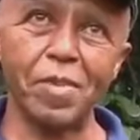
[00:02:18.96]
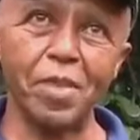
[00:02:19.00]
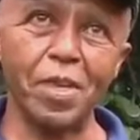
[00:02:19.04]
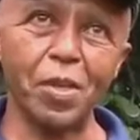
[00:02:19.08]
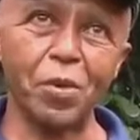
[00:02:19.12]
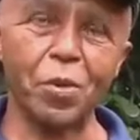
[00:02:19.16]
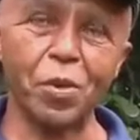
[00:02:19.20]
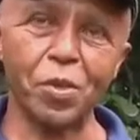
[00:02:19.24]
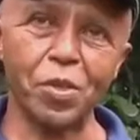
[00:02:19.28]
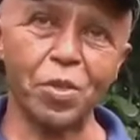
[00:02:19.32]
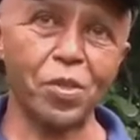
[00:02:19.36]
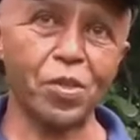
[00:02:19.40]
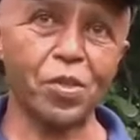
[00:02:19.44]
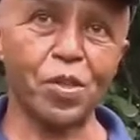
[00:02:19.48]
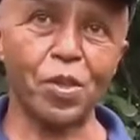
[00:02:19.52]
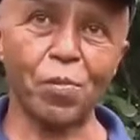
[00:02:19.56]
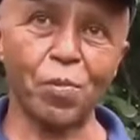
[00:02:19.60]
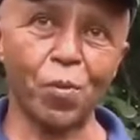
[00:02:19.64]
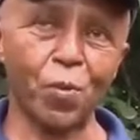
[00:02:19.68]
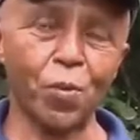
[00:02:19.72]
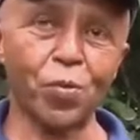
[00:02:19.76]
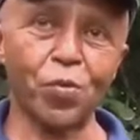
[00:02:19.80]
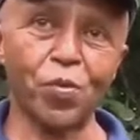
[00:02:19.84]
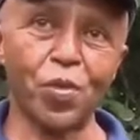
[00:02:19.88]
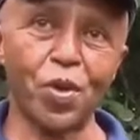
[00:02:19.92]

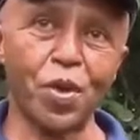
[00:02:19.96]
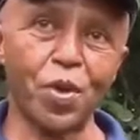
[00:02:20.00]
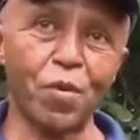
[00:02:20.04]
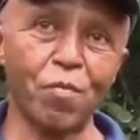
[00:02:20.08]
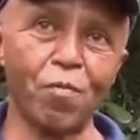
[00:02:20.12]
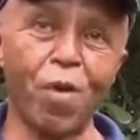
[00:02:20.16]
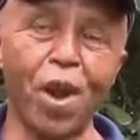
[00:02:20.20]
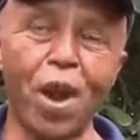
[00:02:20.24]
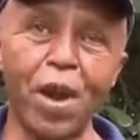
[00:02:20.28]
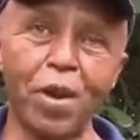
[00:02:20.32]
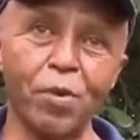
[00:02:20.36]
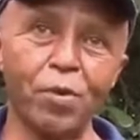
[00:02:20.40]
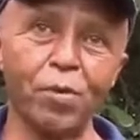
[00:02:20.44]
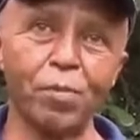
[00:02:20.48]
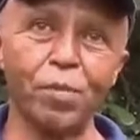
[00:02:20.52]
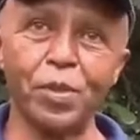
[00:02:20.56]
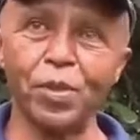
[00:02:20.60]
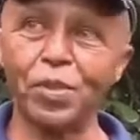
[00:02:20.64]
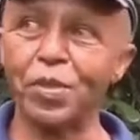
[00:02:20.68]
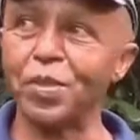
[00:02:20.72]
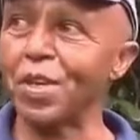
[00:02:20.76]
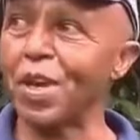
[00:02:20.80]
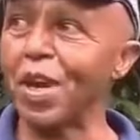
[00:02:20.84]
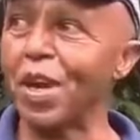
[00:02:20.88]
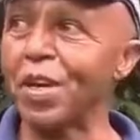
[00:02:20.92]
ecosystem or the
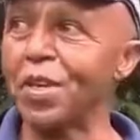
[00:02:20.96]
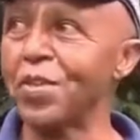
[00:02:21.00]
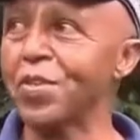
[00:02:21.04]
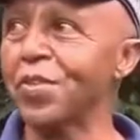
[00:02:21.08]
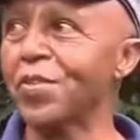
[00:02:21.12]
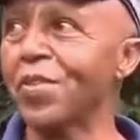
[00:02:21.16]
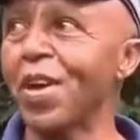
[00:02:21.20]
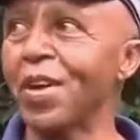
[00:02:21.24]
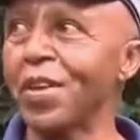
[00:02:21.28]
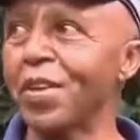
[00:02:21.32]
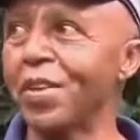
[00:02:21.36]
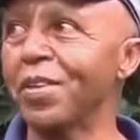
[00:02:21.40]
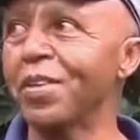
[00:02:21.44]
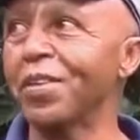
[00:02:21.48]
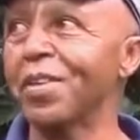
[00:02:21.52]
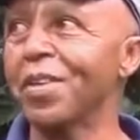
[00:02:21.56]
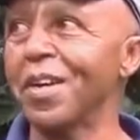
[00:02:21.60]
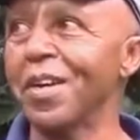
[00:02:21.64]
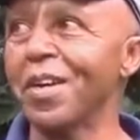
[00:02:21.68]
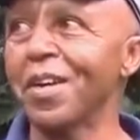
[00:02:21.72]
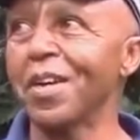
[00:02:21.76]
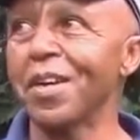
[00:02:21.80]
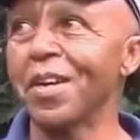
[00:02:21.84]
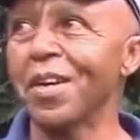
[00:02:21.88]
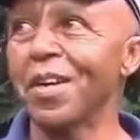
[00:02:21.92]
environment. I started
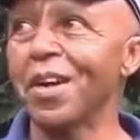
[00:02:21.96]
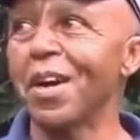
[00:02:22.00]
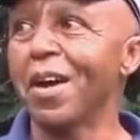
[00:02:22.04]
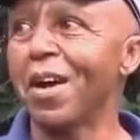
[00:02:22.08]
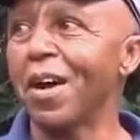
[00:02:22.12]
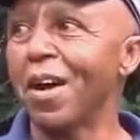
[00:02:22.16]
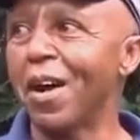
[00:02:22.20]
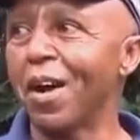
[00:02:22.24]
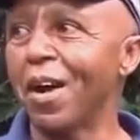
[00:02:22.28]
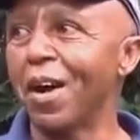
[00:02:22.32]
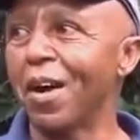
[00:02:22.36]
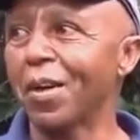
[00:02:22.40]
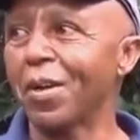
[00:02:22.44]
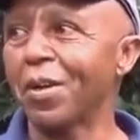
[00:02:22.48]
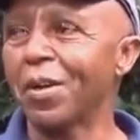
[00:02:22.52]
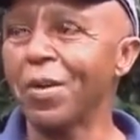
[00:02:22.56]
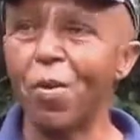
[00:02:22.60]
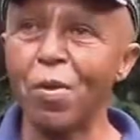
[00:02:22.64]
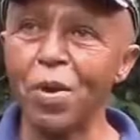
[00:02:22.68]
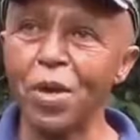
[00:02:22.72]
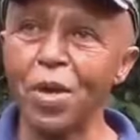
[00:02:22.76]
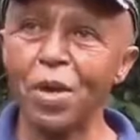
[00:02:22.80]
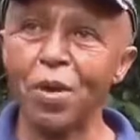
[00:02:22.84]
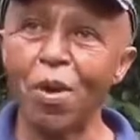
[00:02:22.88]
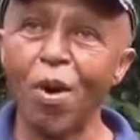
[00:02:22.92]

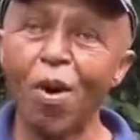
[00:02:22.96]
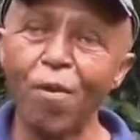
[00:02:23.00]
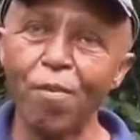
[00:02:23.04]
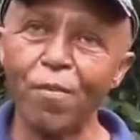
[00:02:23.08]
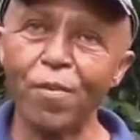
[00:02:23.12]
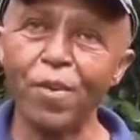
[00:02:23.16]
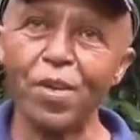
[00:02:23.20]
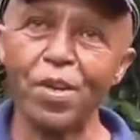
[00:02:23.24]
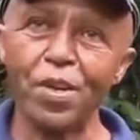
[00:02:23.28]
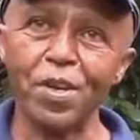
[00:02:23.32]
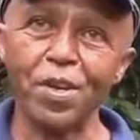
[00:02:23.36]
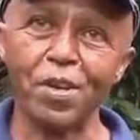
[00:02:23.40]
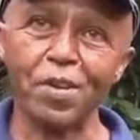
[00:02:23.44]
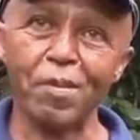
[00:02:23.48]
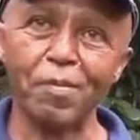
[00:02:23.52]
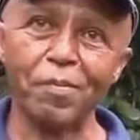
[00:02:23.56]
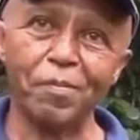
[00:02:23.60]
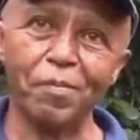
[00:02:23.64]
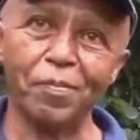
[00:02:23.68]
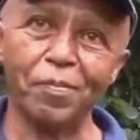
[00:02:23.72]
growing coffee.